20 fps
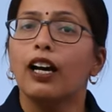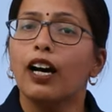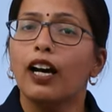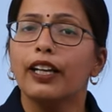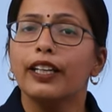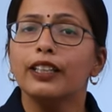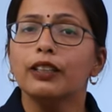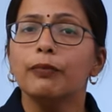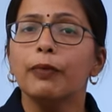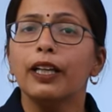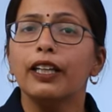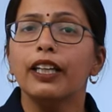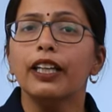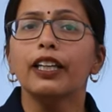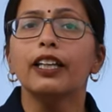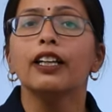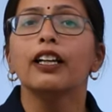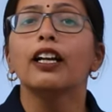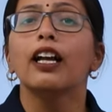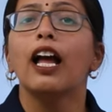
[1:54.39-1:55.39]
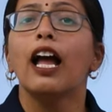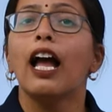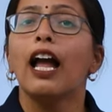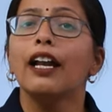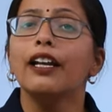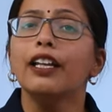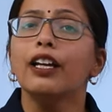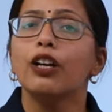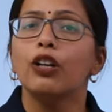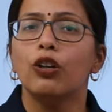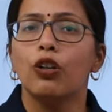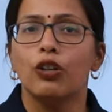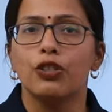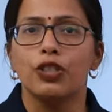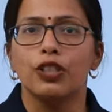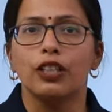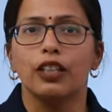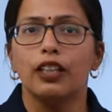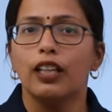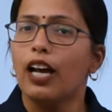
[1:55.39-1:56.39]
Arithmetic and
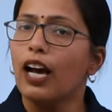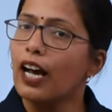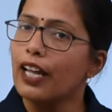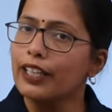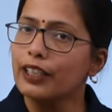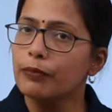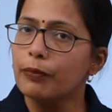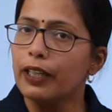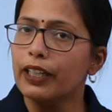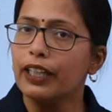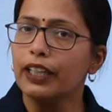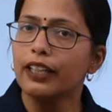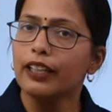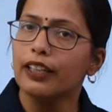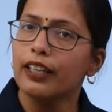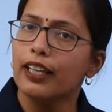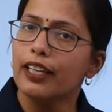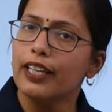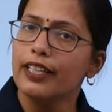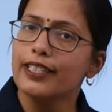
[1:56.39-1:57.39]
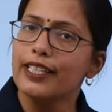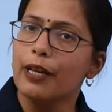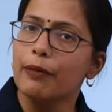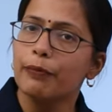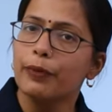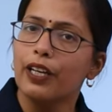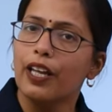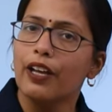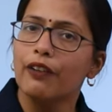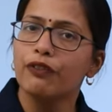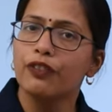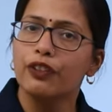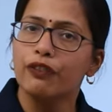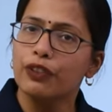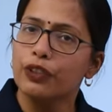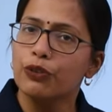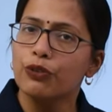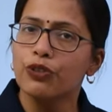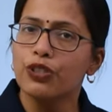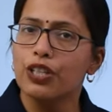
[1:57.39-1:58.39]
logical. Arithmetic, an example I have
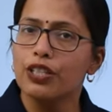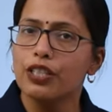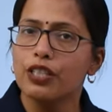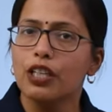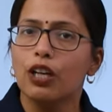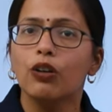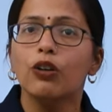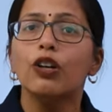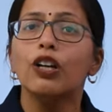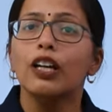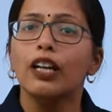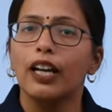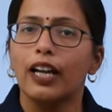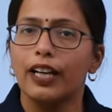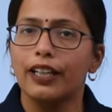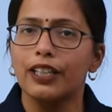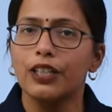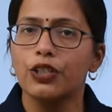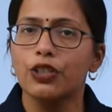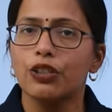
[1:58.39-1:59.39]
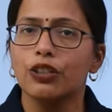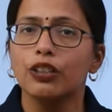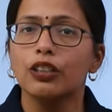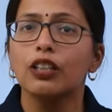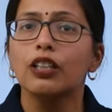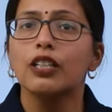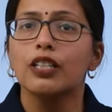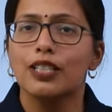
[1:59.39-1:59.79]
given you just now, addition,